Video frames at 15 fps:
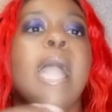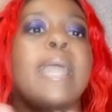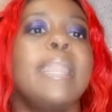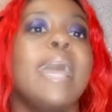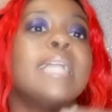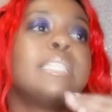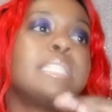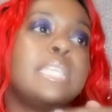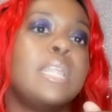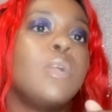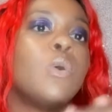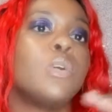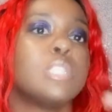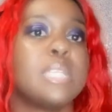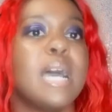and that's
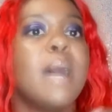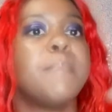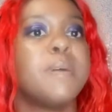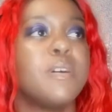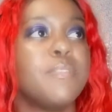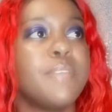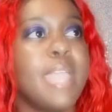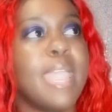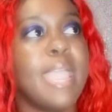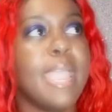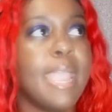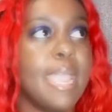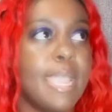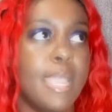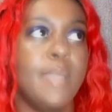sitting on top of
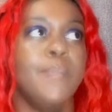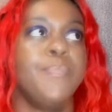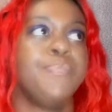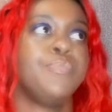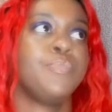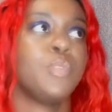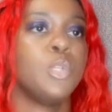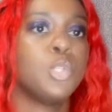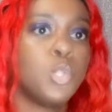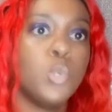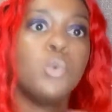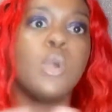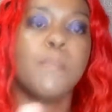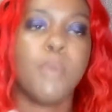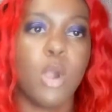a
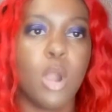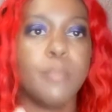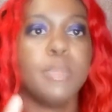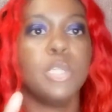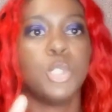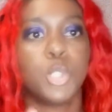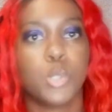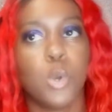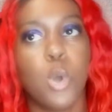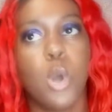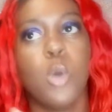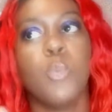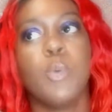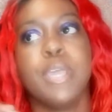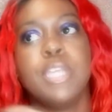two compartment
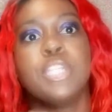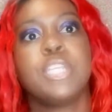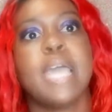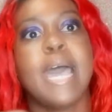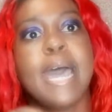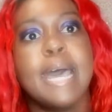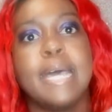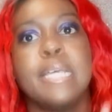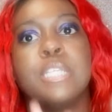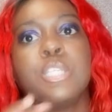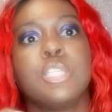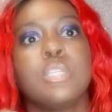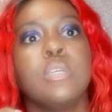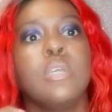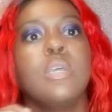drawer which
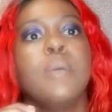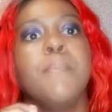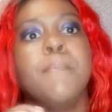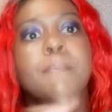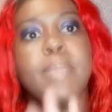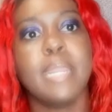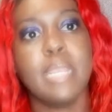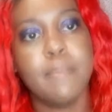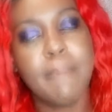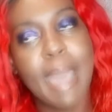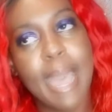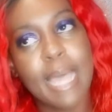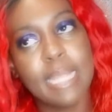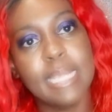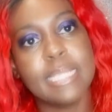has mini
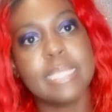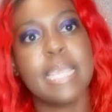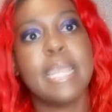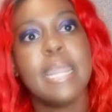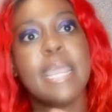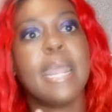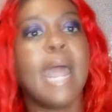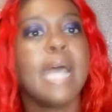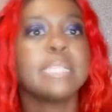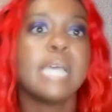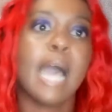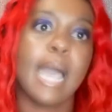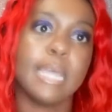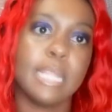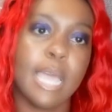palettes in it, has
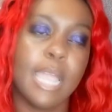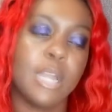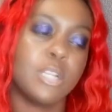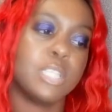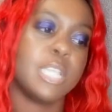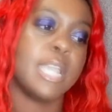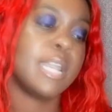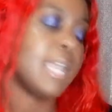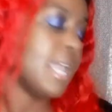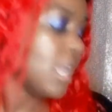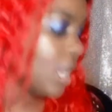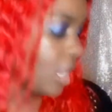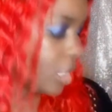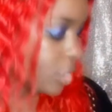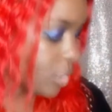highlighters in it.
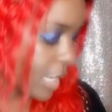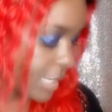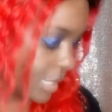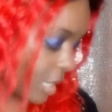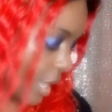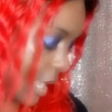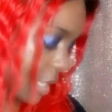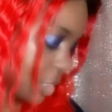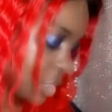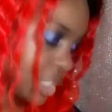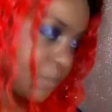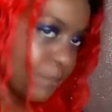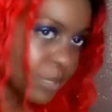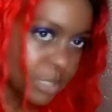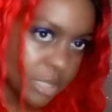So I think I could
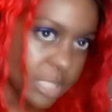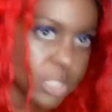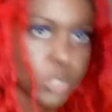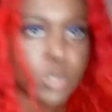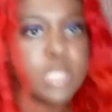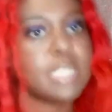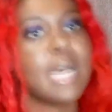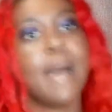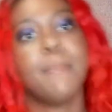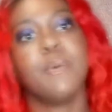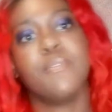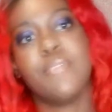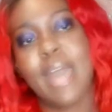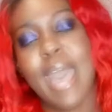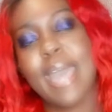just put this on top
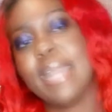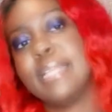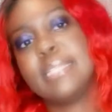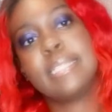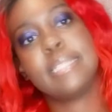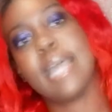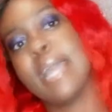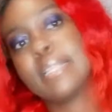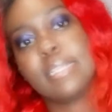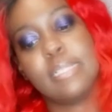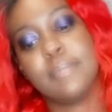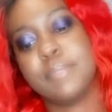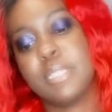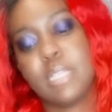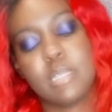of that and stack the
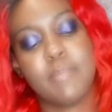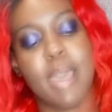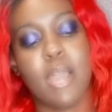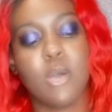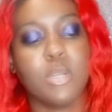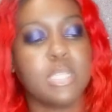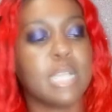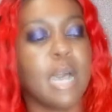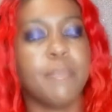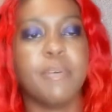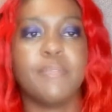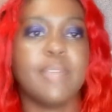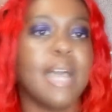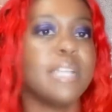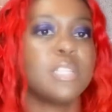lipsticks back on top
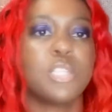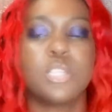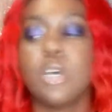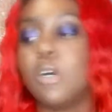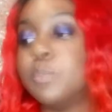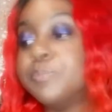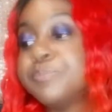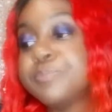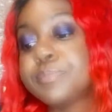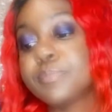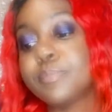of that. So